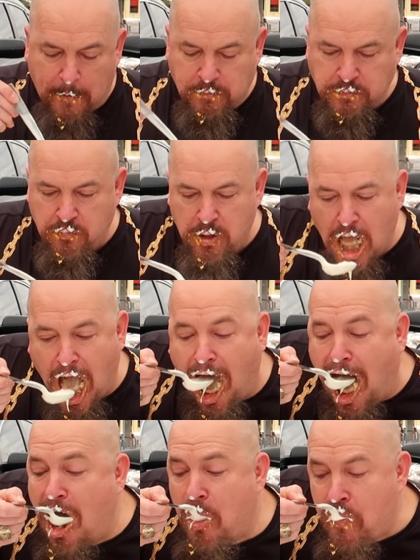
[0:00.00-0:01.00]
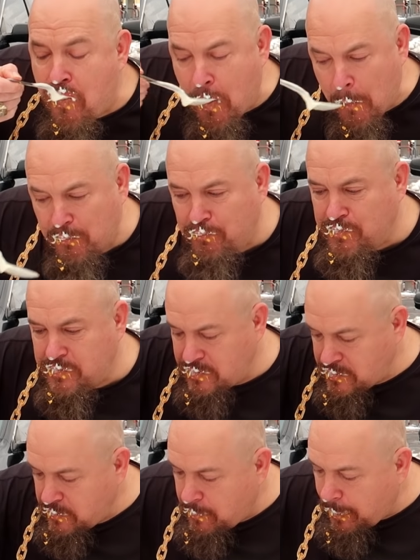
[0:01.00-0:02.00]
I think it's now a 40
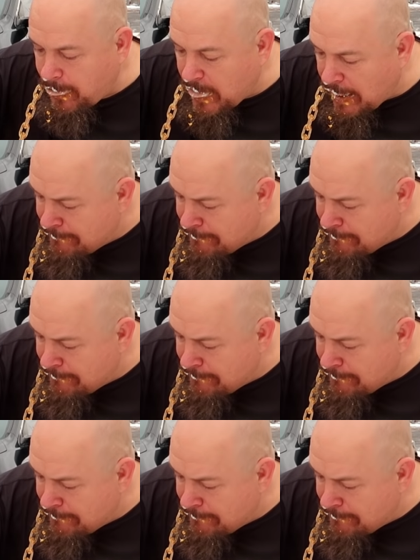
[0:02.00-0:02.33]
ounce milkshake.